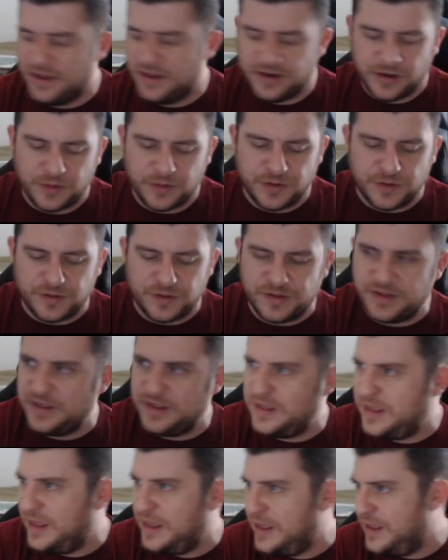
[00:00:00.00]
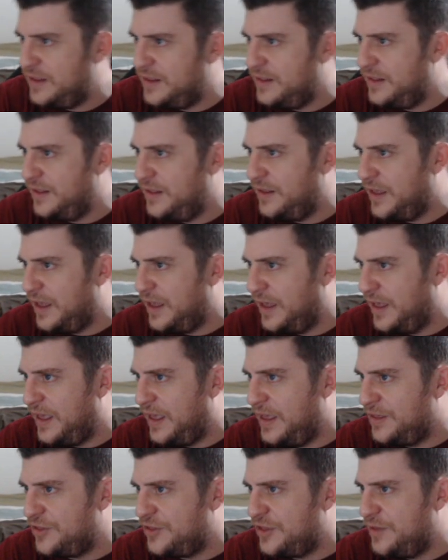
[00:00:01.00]
know, there's get,
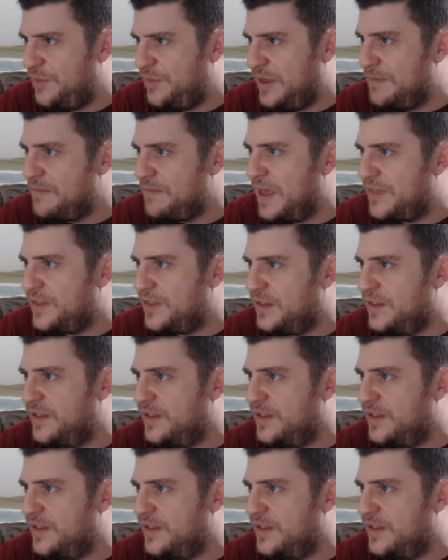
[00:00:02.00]
HTTP methods,